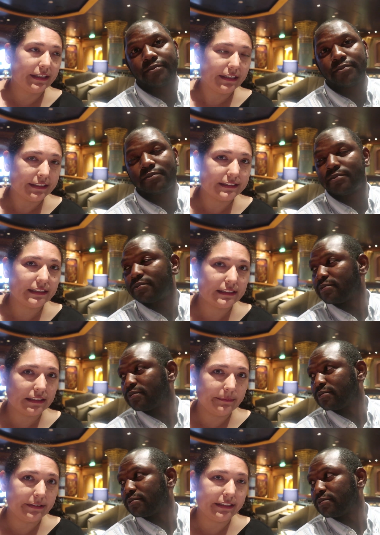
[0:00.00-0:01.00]
Speaker 1: of things that
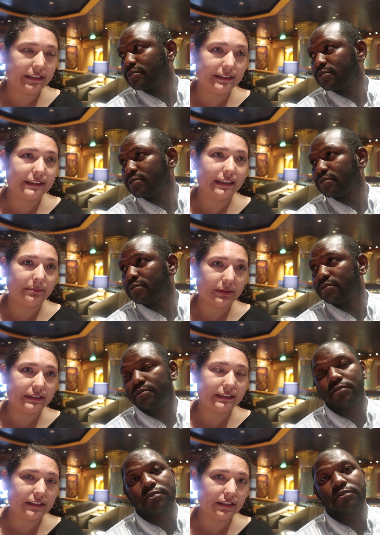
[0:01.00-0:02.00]
Celebrity is that
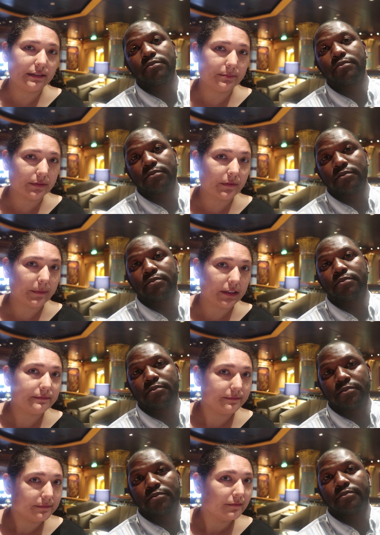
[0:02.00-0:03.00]
Princess could improve upon.
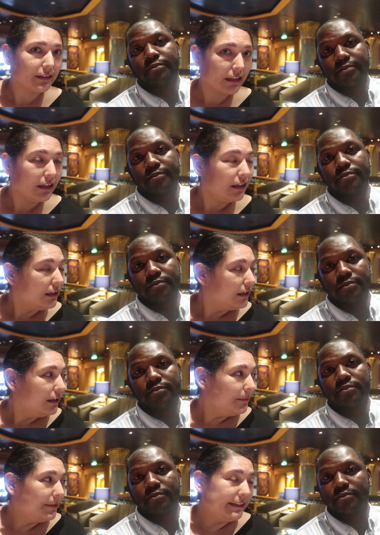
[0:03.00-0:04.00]

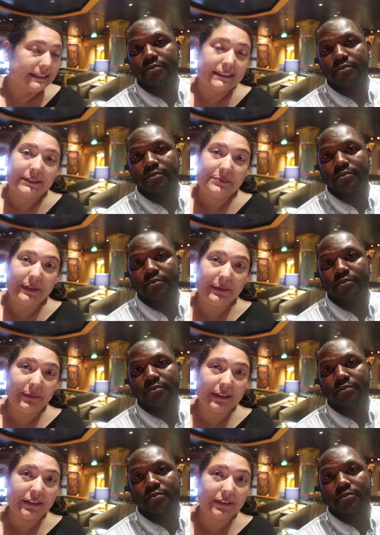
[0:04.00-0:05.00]
But we
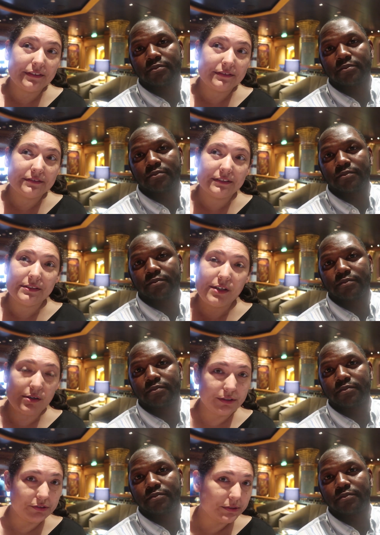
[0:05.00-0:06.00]
will
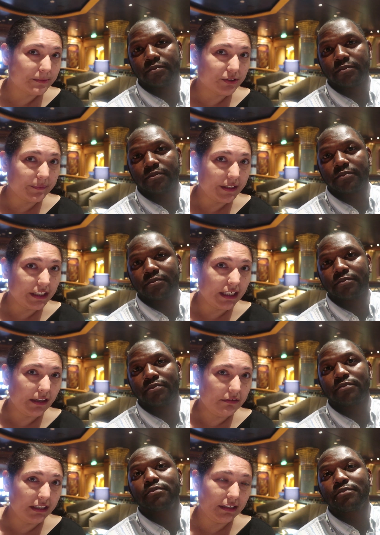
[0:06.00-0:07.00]
go do some trivia
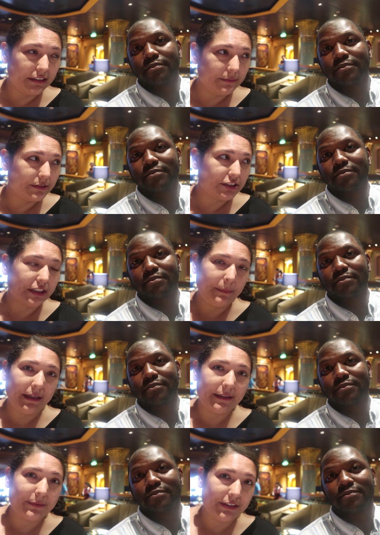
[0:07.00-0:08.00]
now and then we'll check
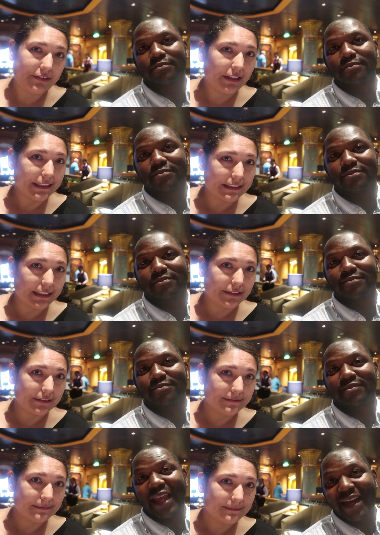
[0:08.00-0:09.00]
back in with you guys
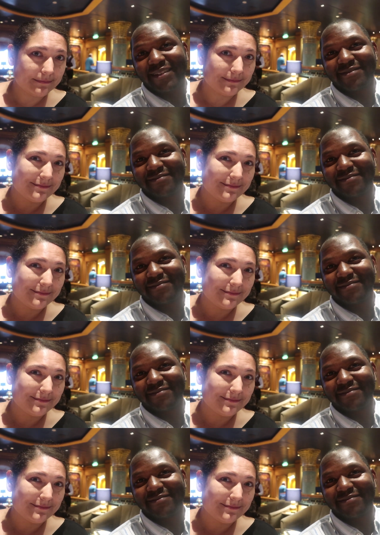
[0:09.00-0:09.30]
later. Yeah.